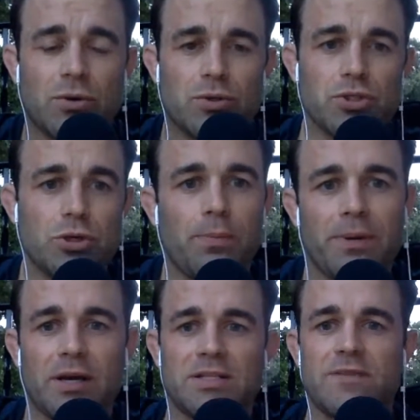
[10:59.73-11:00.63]
You are so
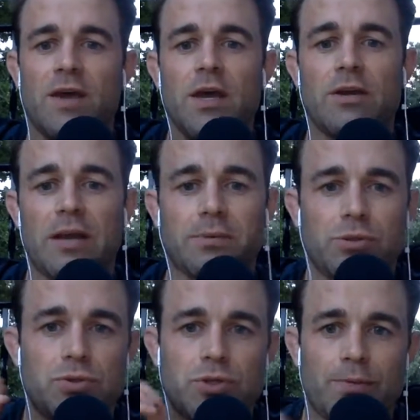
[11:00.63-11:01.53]
productive. You're able to
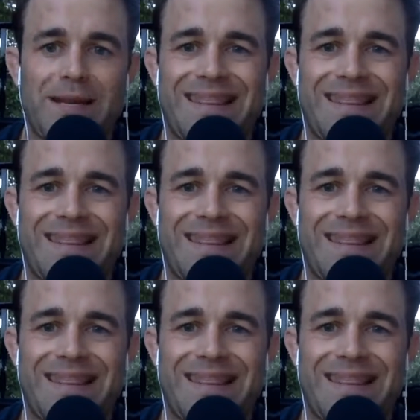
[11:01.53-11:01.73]
do so many